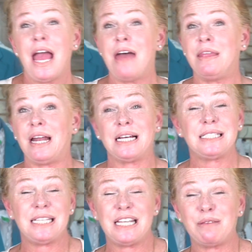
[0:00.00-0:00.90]
and then I
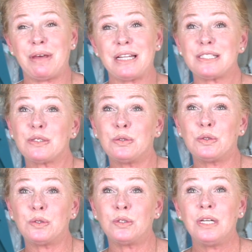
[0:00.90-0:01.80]
see them at the
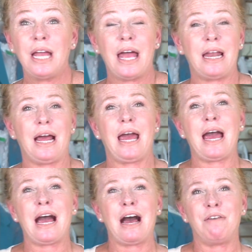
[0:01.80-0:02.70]
school, and I
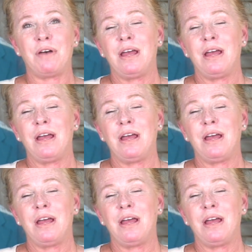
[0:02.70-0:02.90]
have